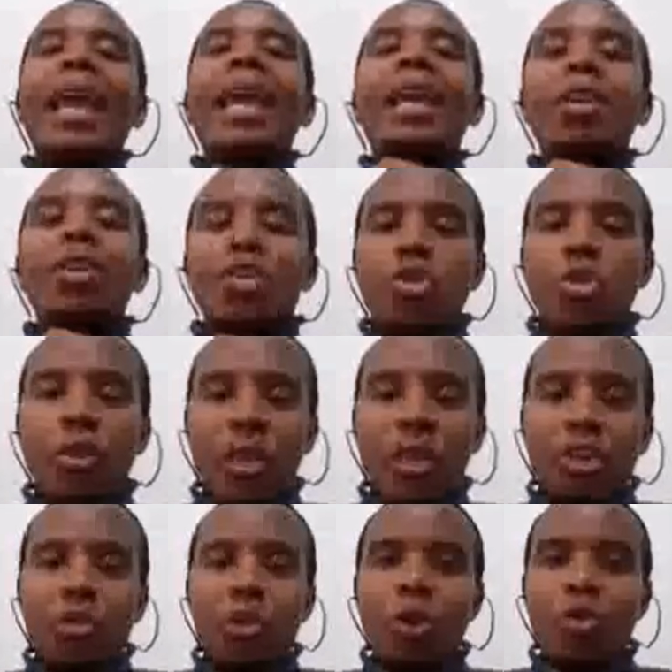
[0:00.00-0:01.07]
it is so
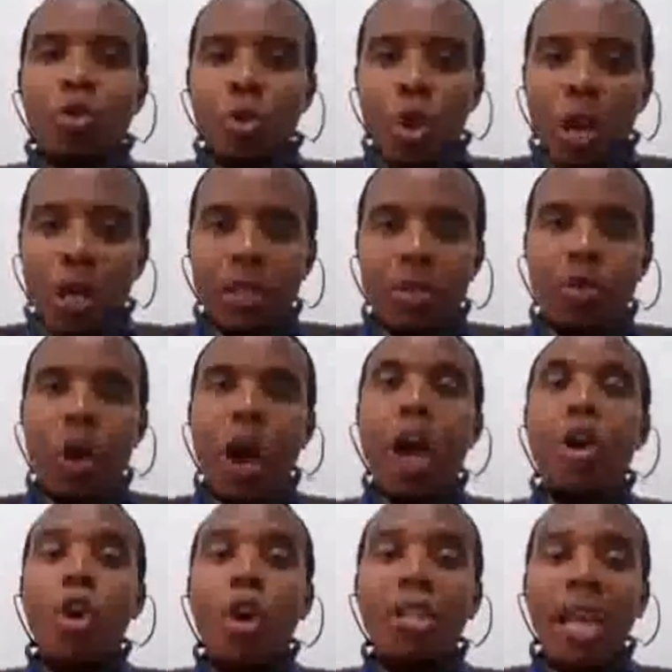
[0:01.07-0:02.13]
that you
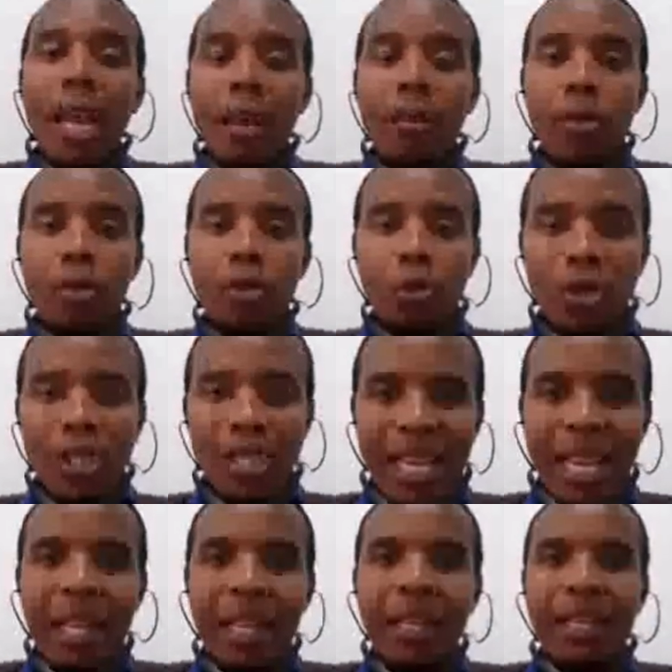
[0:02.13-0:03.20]
are not able to
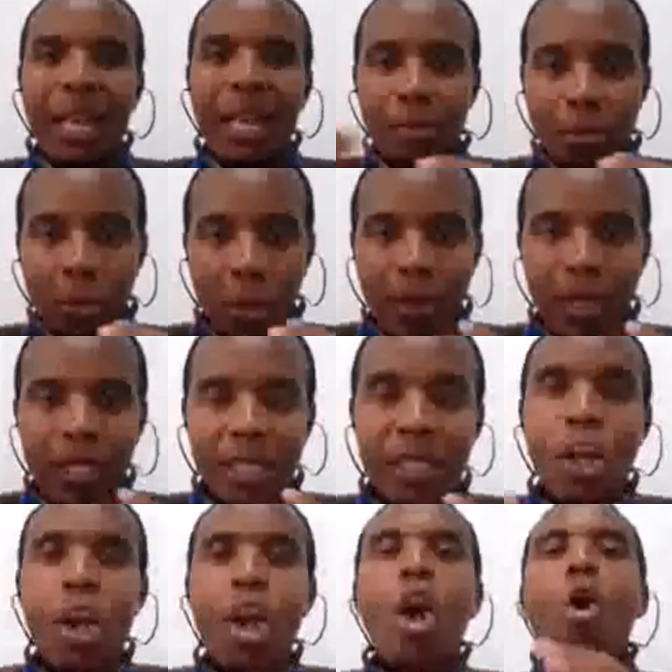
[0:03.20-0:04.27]
sell that
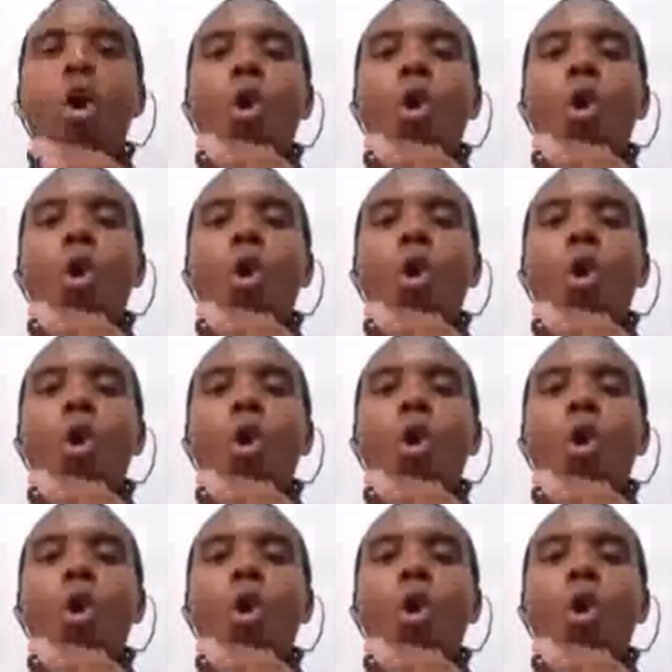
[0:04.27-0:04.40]
property